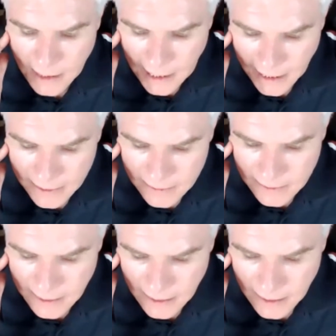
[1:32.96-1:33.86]

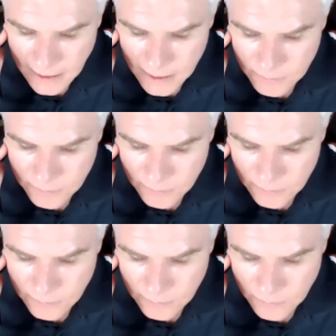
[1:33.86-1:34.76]
And
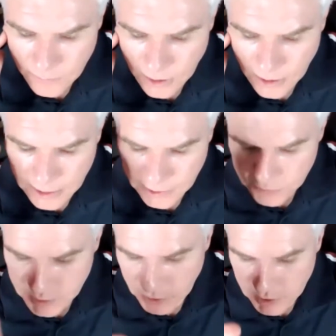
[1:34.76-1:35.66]
you've
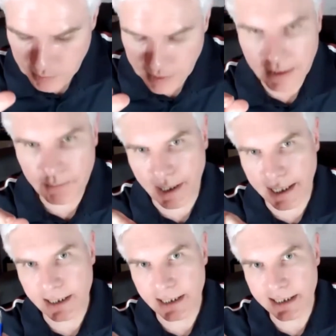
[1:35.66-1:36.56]
spoke about
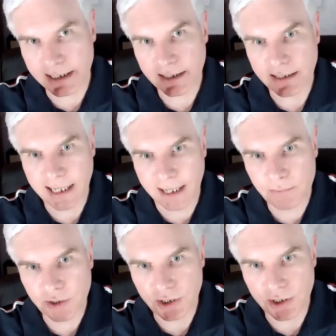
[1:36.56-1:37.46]
the
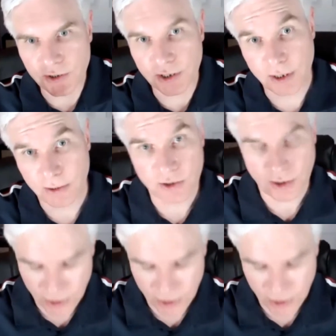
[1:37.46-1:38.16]
amps you're using. So you're